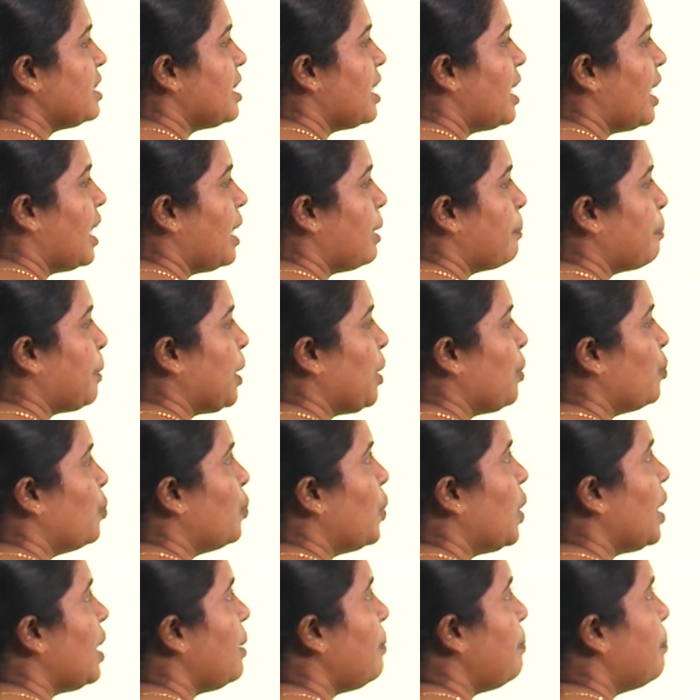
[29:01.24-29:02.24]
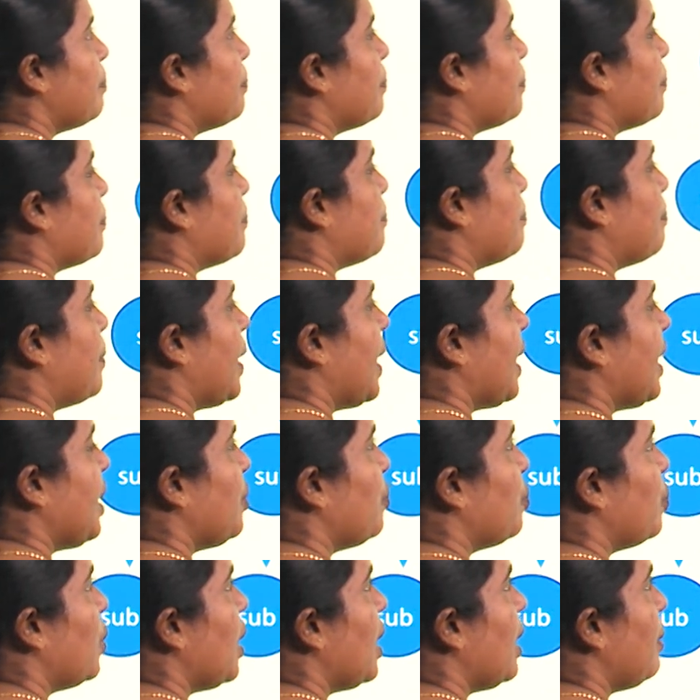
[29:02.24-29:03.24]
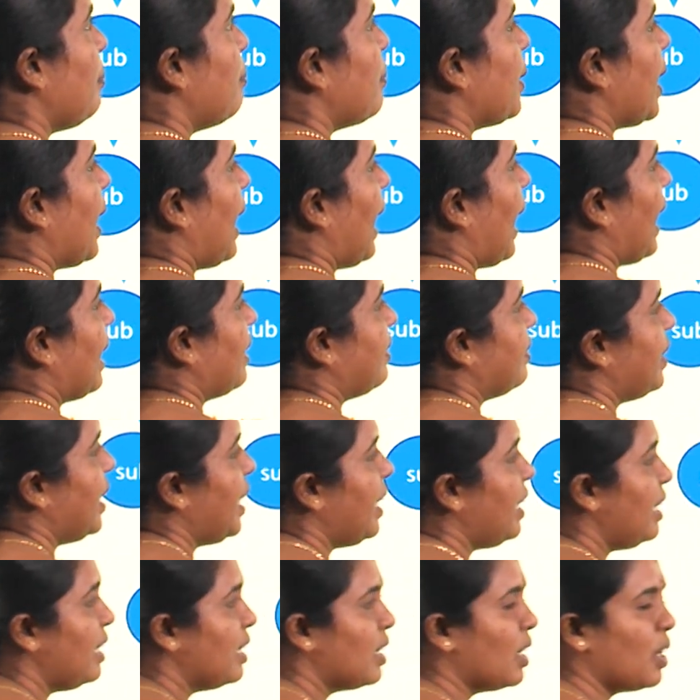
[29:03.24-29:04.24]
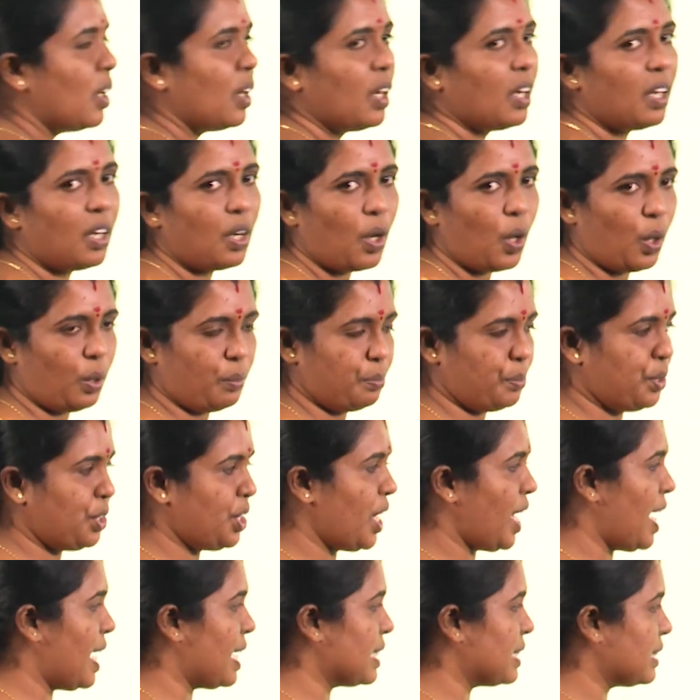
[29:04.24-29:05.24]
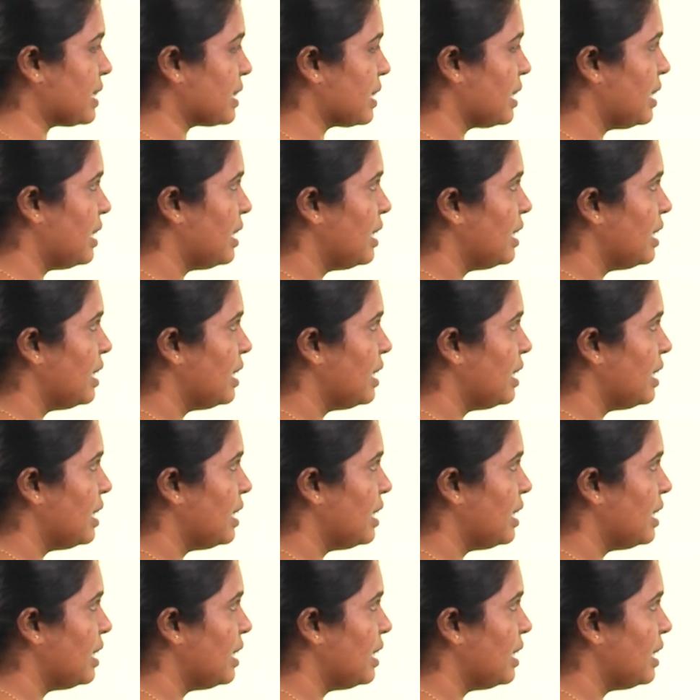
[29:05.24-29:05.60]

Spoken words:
helping verb, main verb and the object.